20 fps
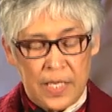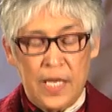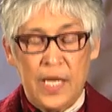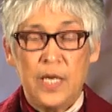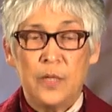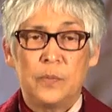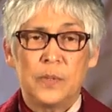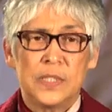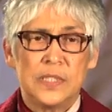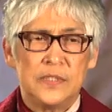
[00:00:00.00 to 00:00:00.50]

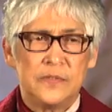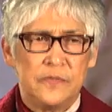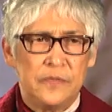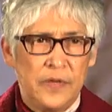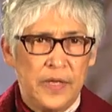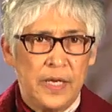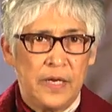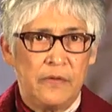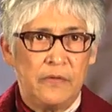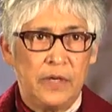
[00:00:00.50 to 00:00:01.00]
It was
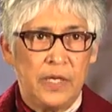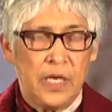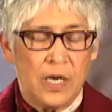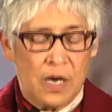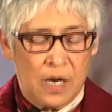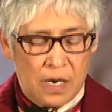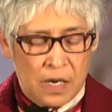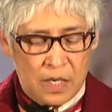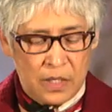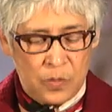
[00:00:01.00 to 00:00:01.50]
very
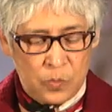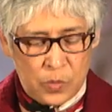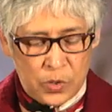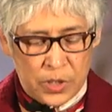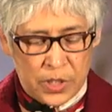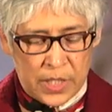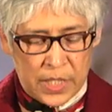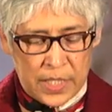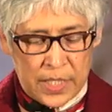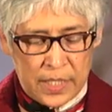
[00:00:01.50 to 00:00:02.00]
hard
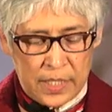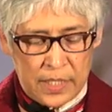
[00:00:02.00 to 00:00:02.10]
work.